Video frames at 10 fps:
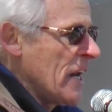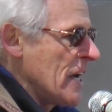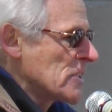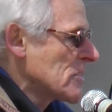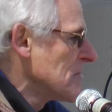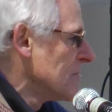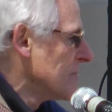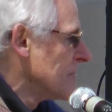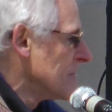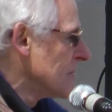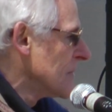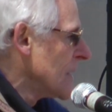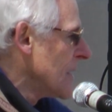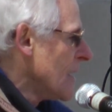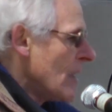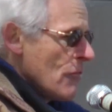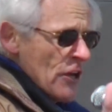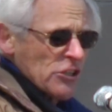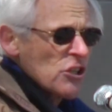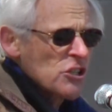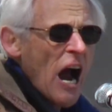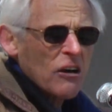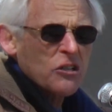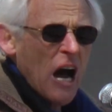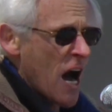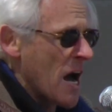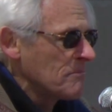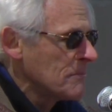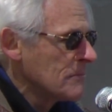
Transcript: this. This is our time.